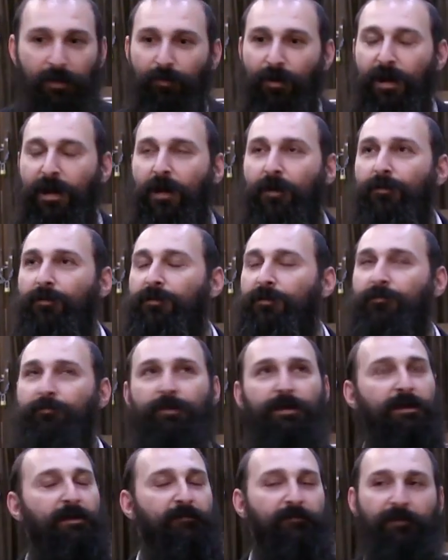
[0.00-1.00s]
he went out of the
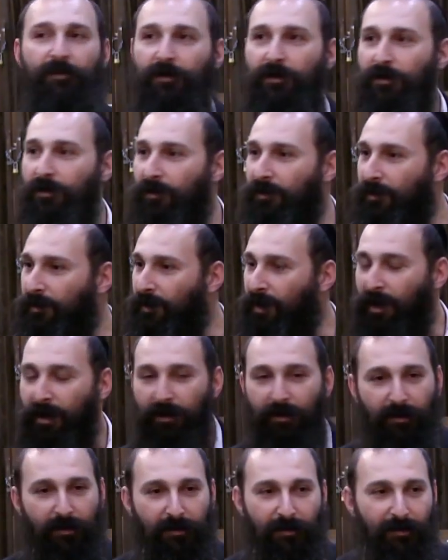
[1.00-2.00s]
mikveh
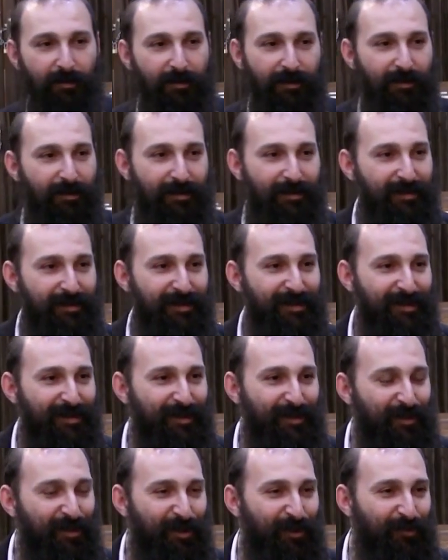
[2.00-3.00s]
like eh,
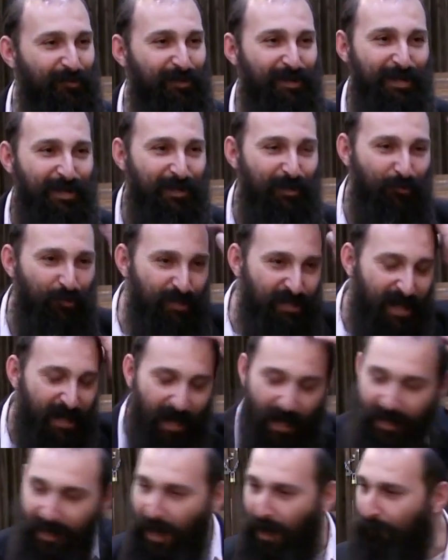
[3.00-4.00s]
you know he was
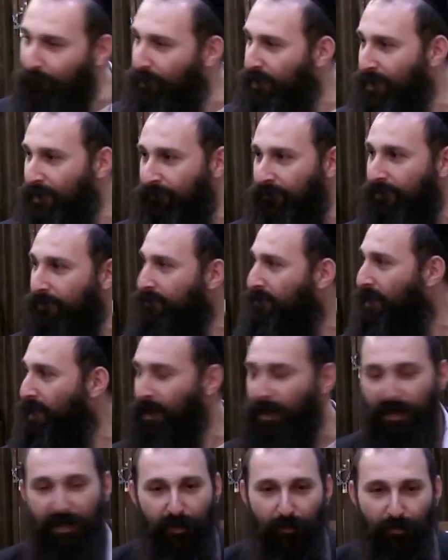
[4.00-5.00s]
like i can't believe it
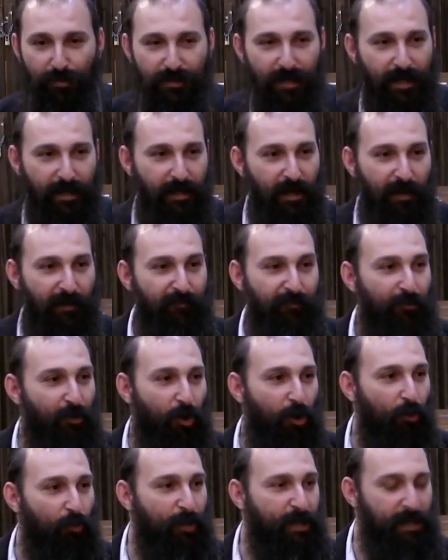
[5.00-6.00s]
he was like, for a
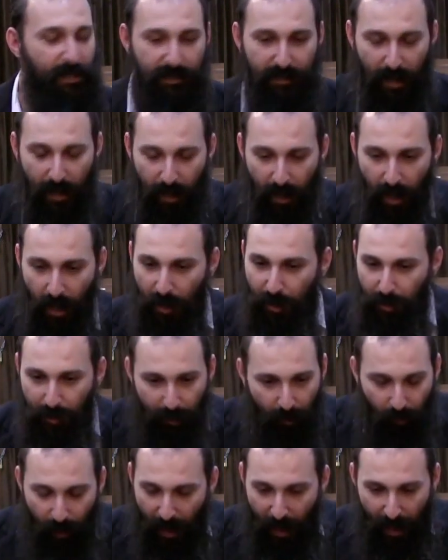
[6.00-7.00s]
whole week, he's like, you
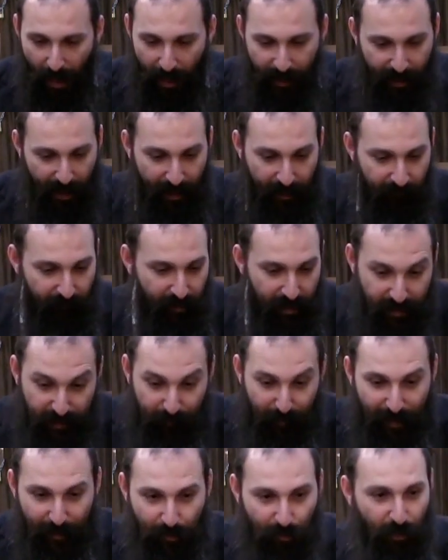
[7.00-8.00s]
know, I, I can't even
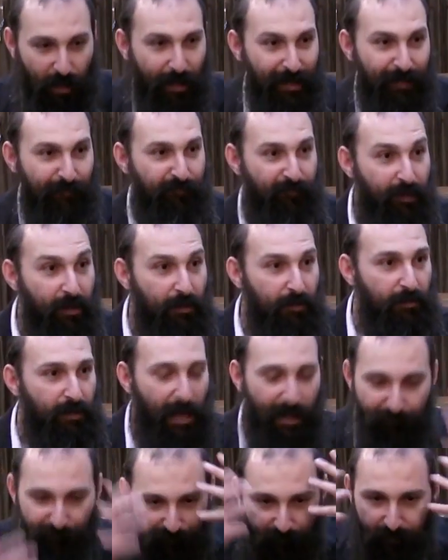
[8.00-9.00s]
explain to you how I feel.
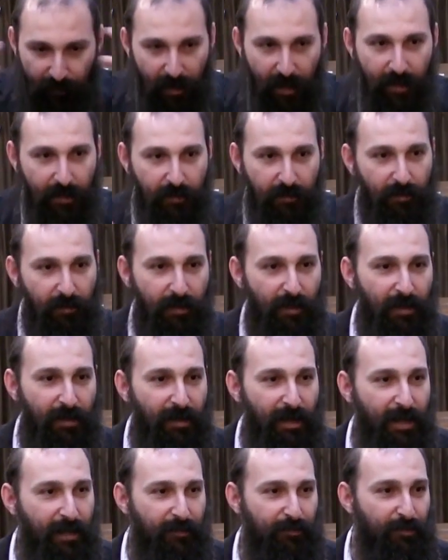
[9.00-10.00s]
I feel like,
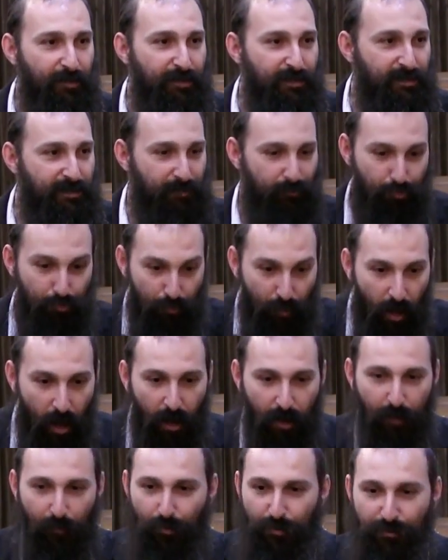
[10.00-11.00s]
like this
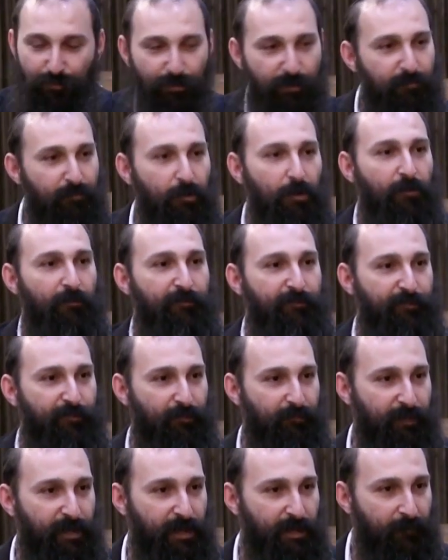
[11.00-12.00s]
rock was removed
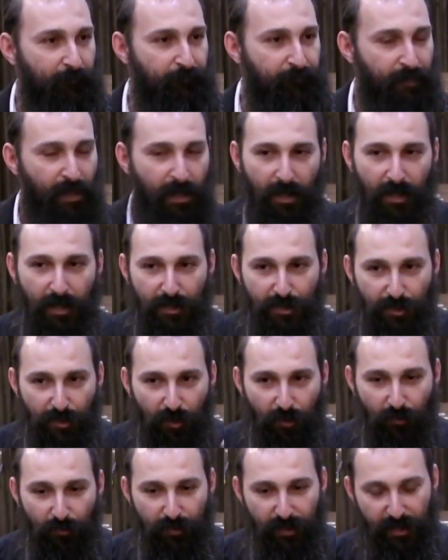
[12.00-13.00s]
from me.
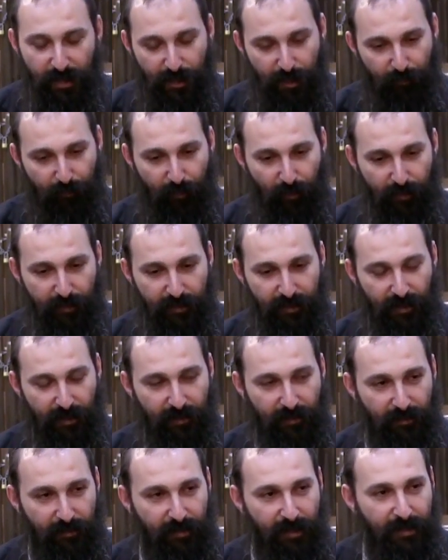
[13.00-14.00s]
So each
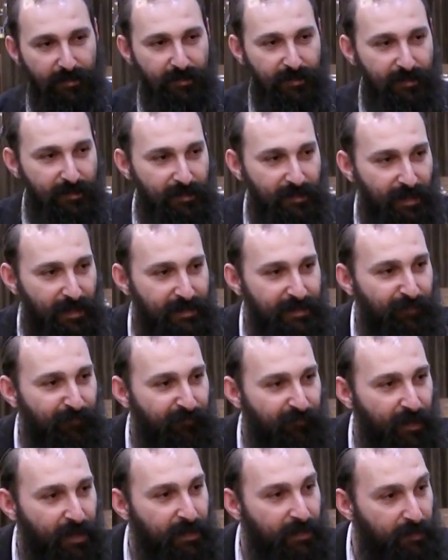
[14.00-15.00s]
person gets, gets
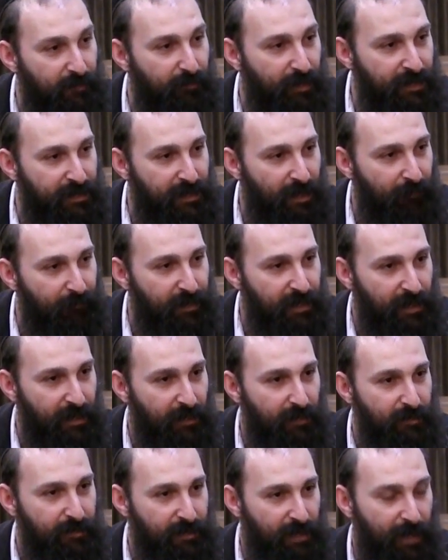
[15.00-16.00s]
affected by something
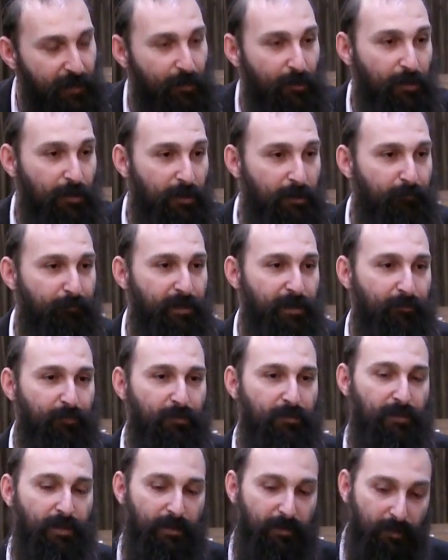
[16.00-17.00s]
else. I know a lot of
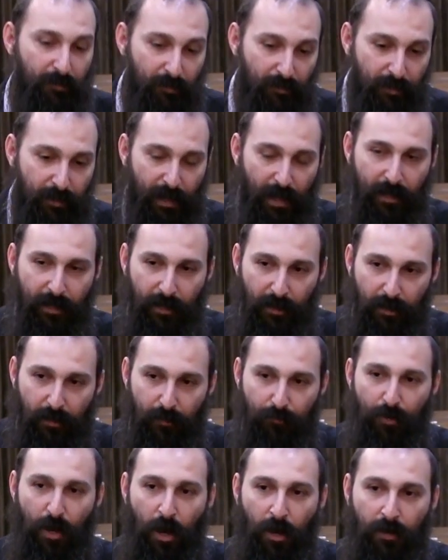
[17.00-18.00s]
people that they're like
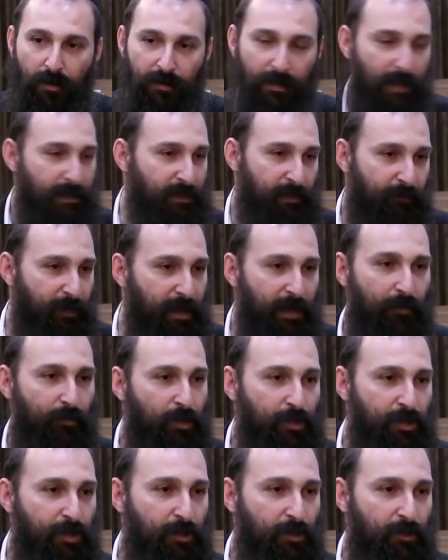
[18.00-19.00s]
a rock. Doesn't matter
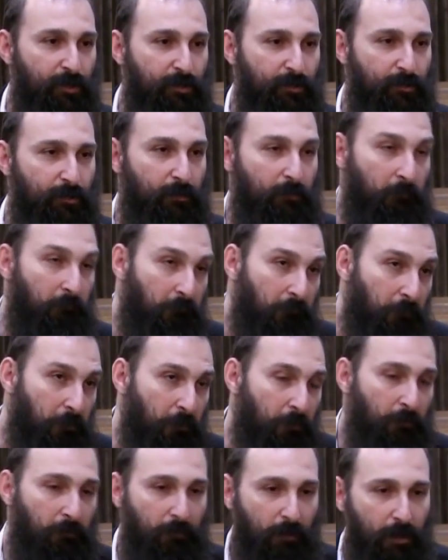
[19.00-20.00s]
what you're going to do,
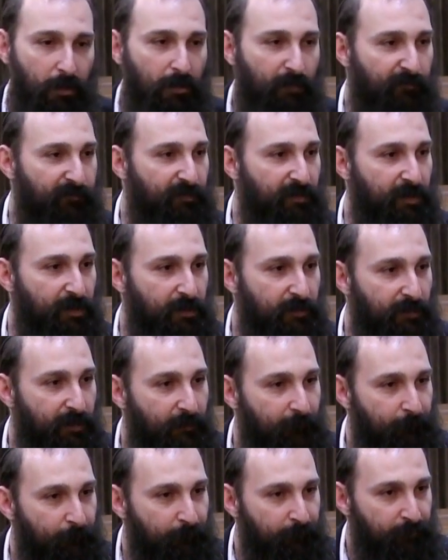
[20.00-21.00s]
eh, I don't feel
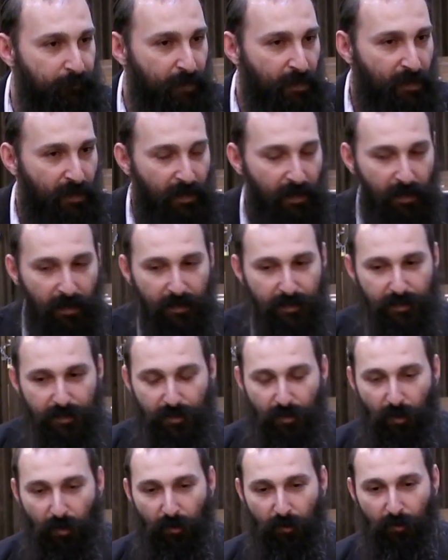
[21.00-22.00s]
anything.
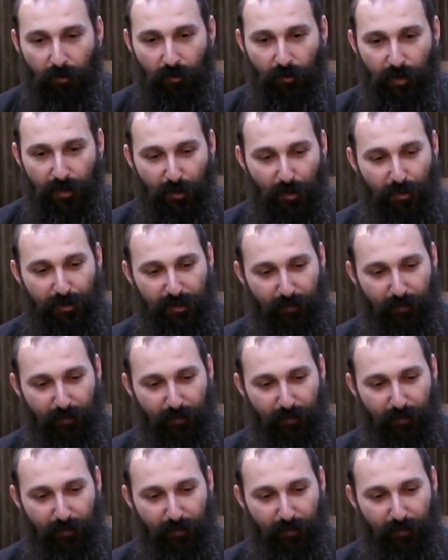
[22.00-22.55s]
So it all